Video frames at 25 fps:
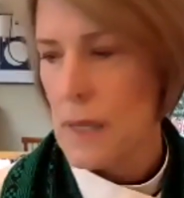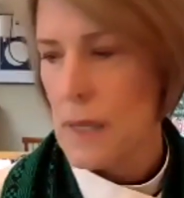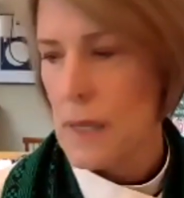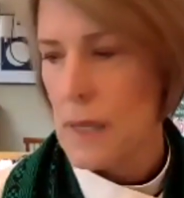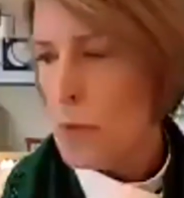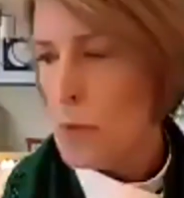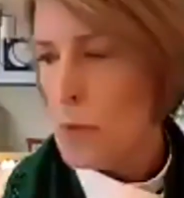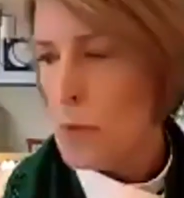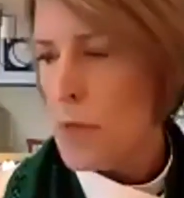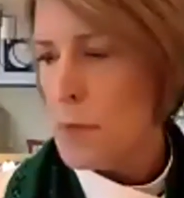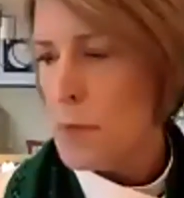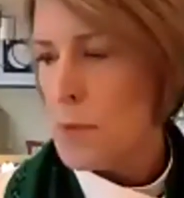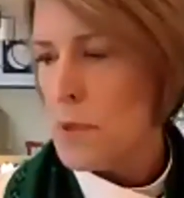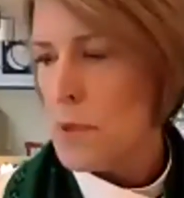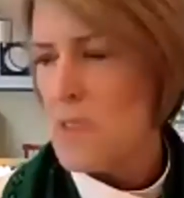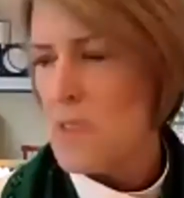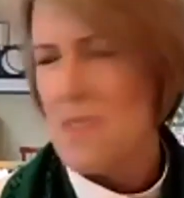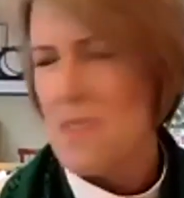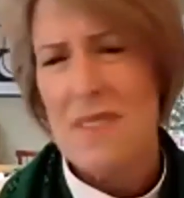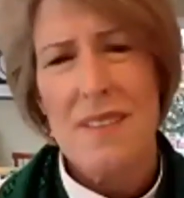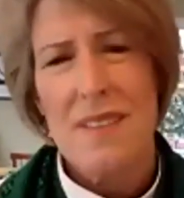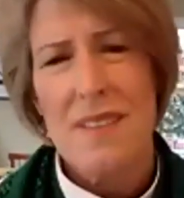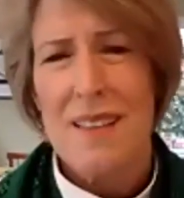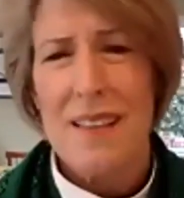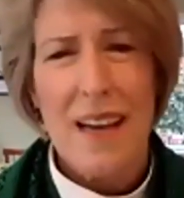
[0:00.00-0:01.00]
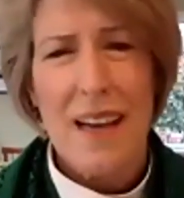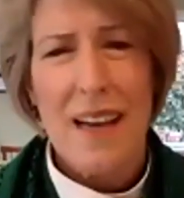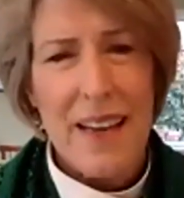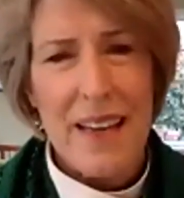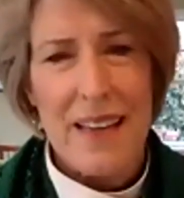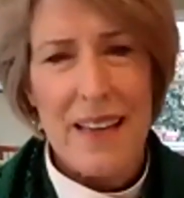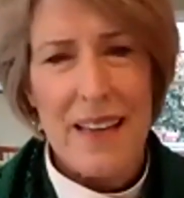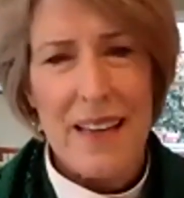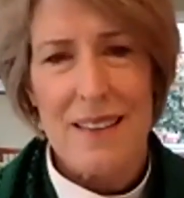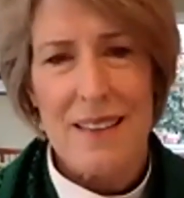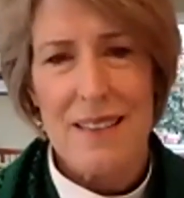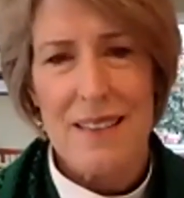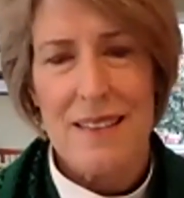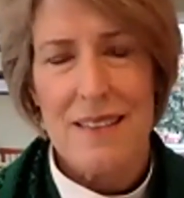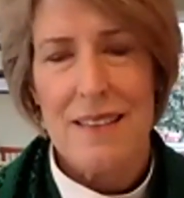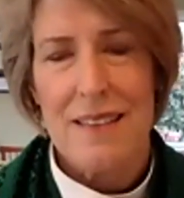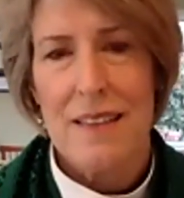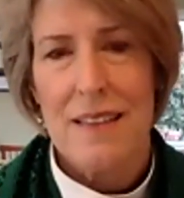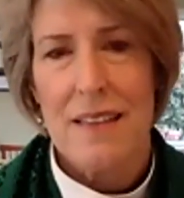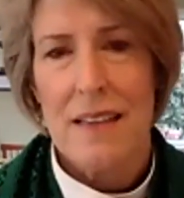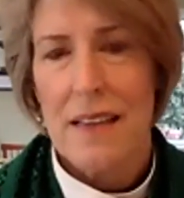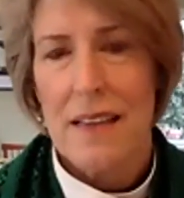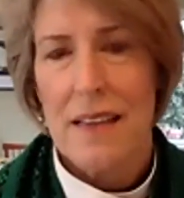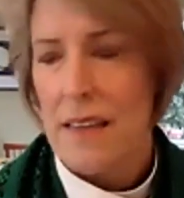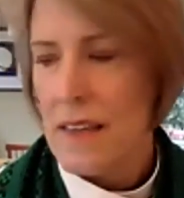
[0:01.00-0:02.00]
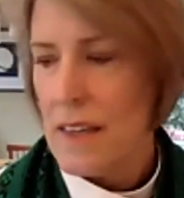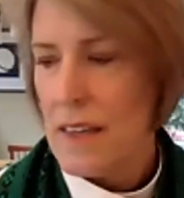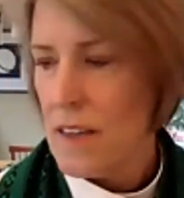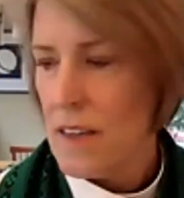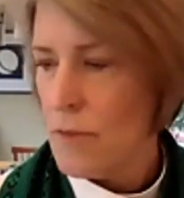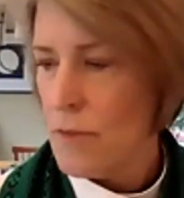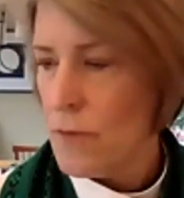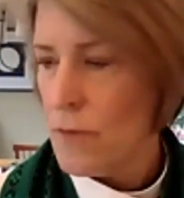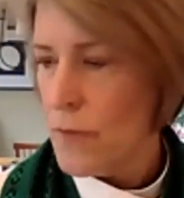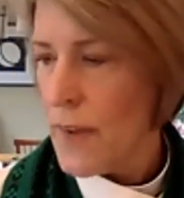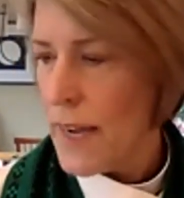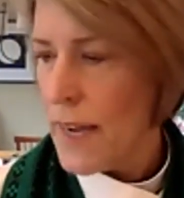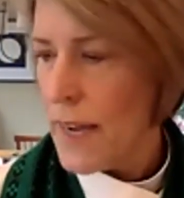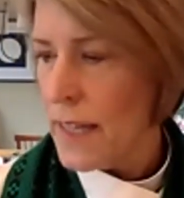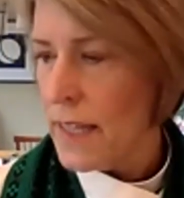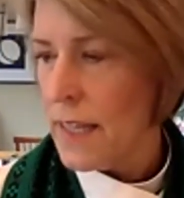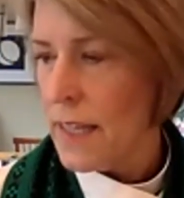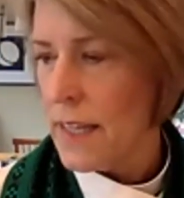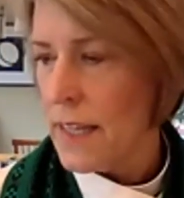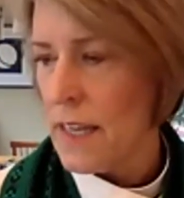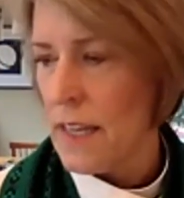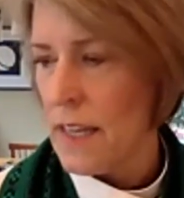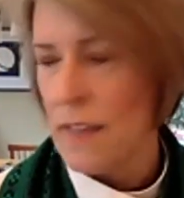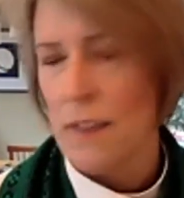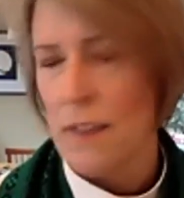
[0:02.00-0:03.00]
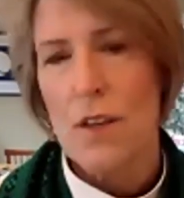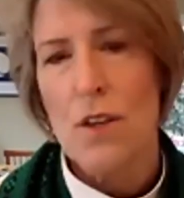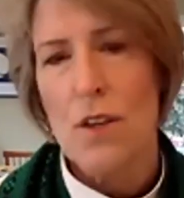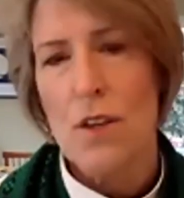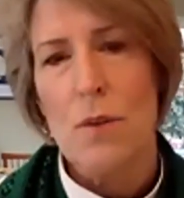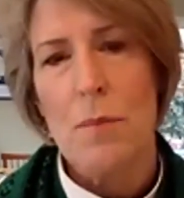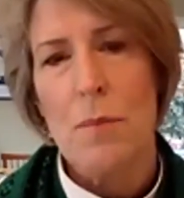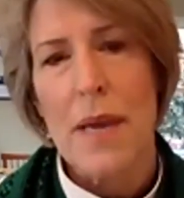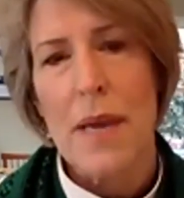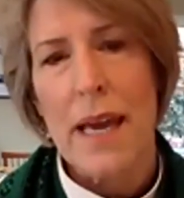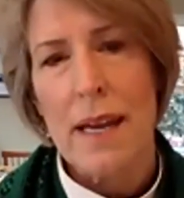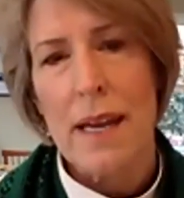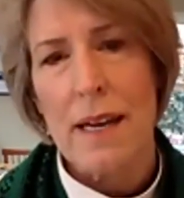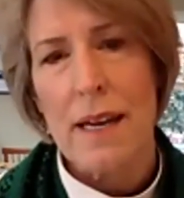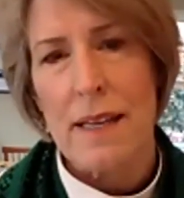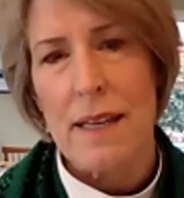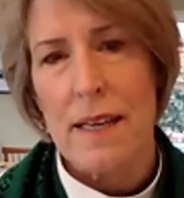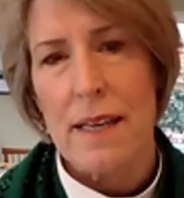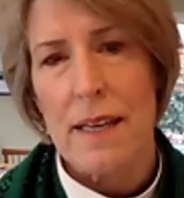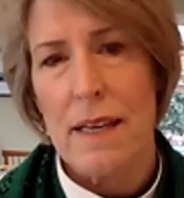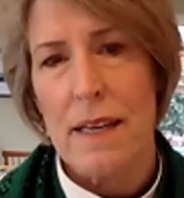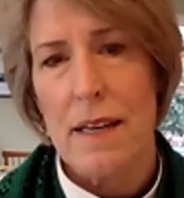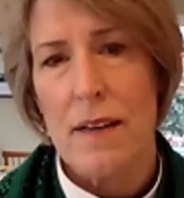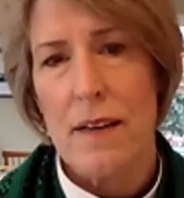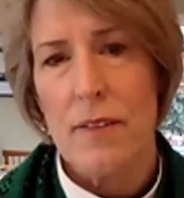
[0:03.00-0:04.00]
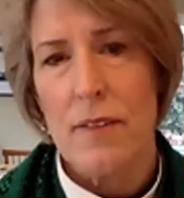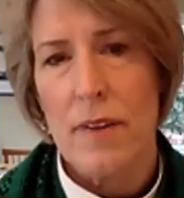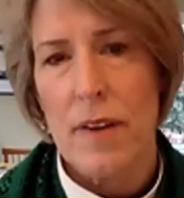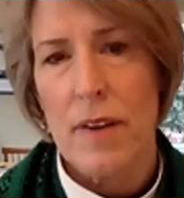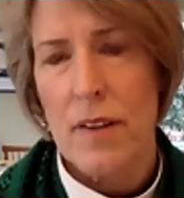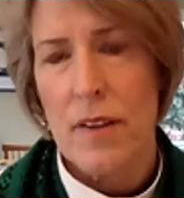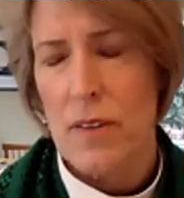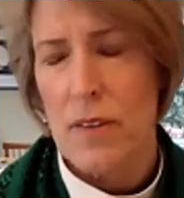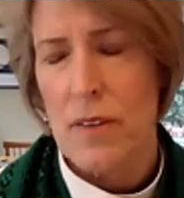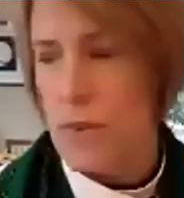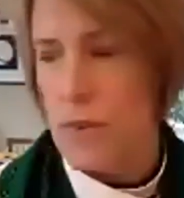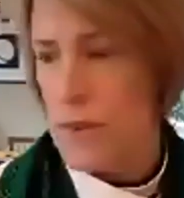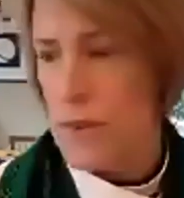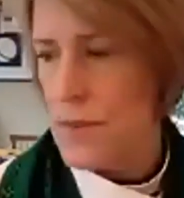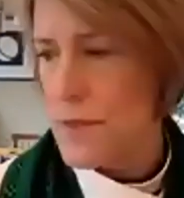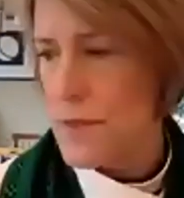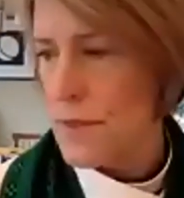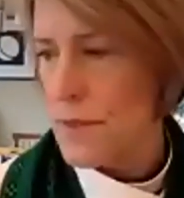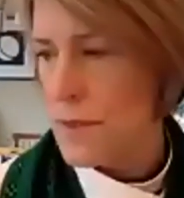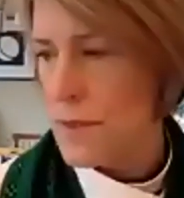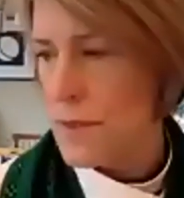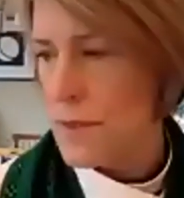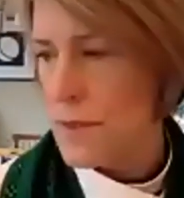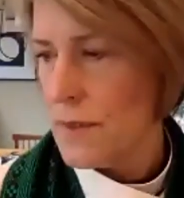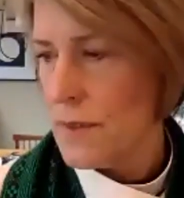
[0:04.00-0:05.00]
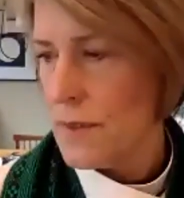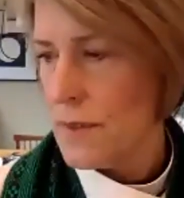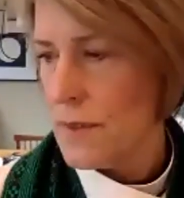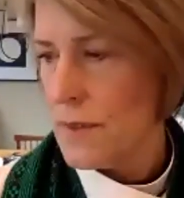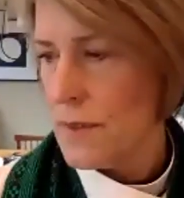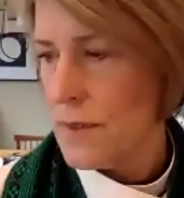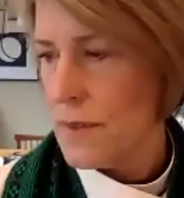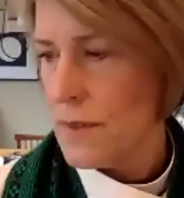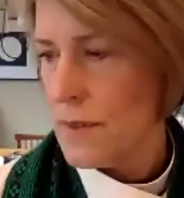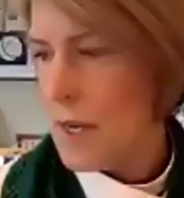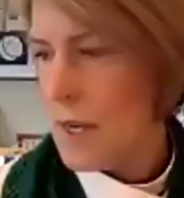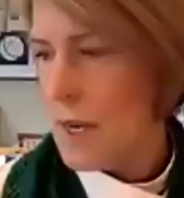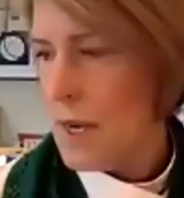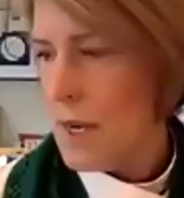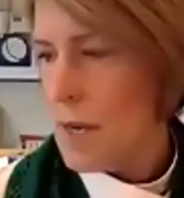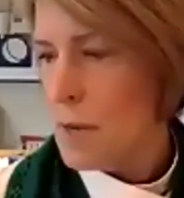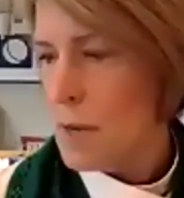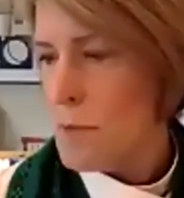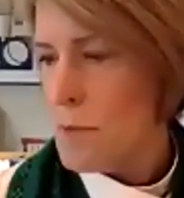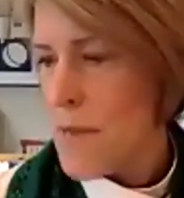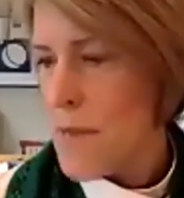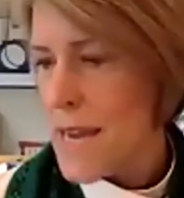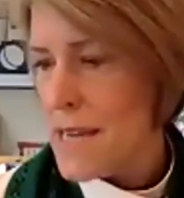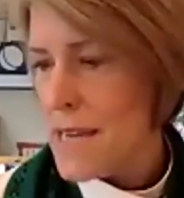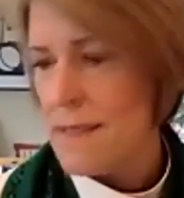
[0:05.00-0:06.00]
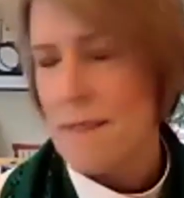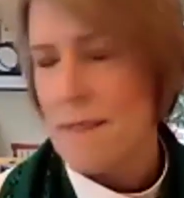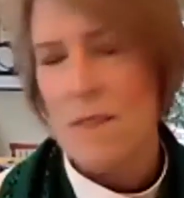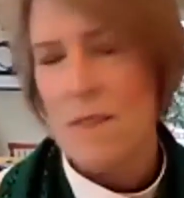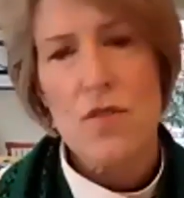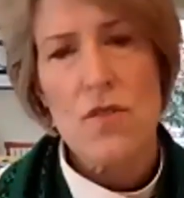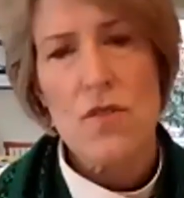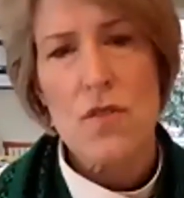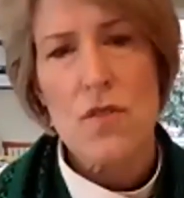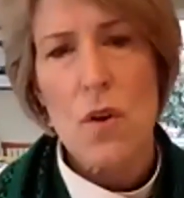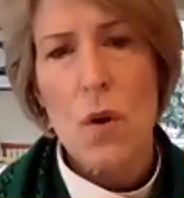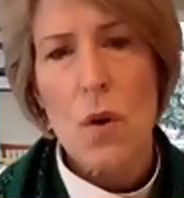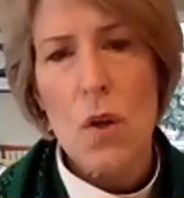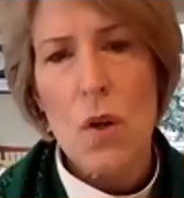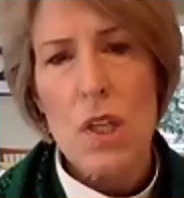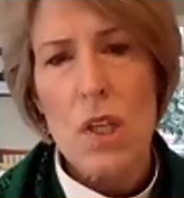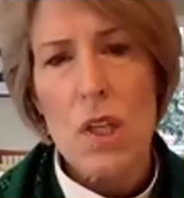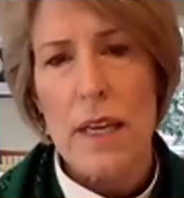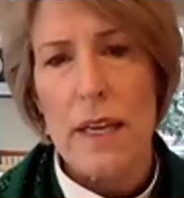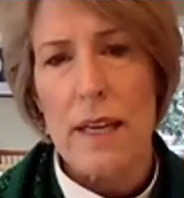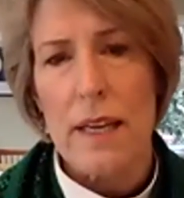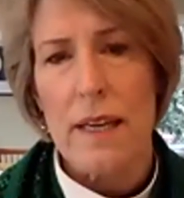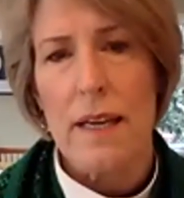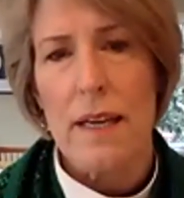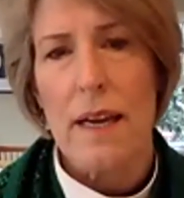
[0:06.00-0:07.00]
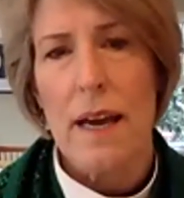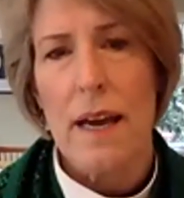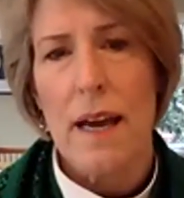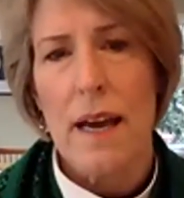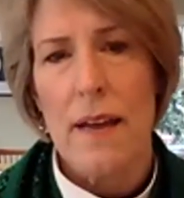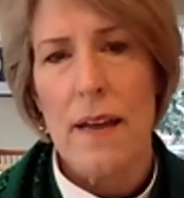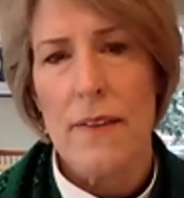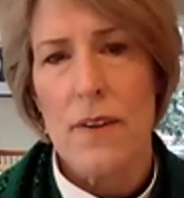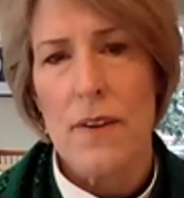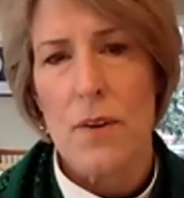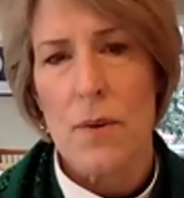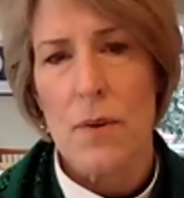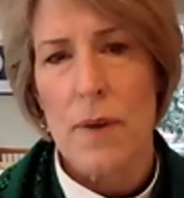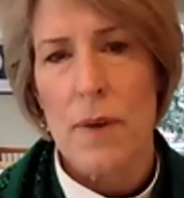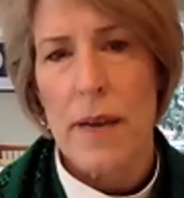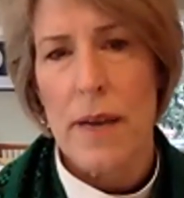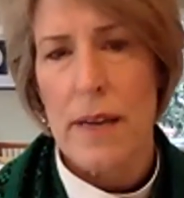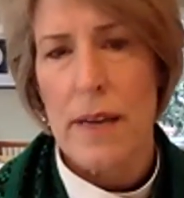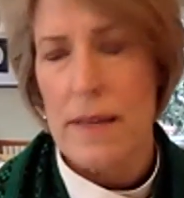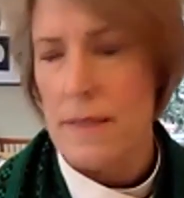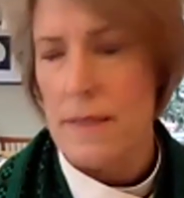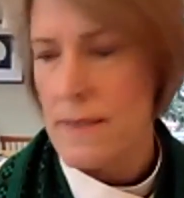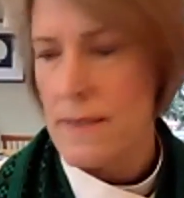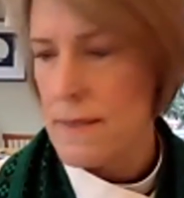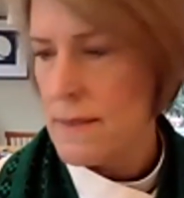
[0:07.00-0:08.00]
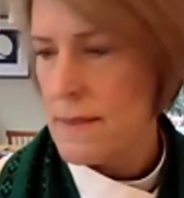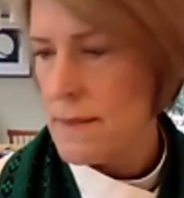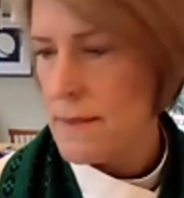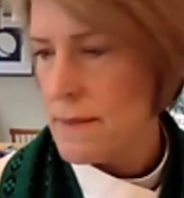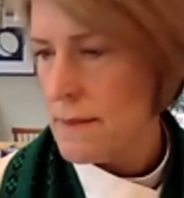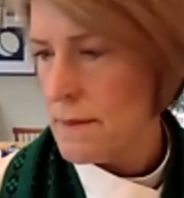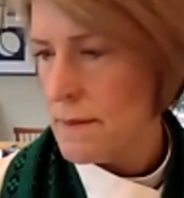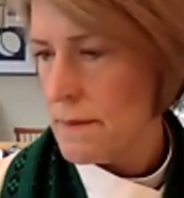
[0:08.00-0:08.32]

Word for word: People's delight in violating the humanity of others, based solely on their race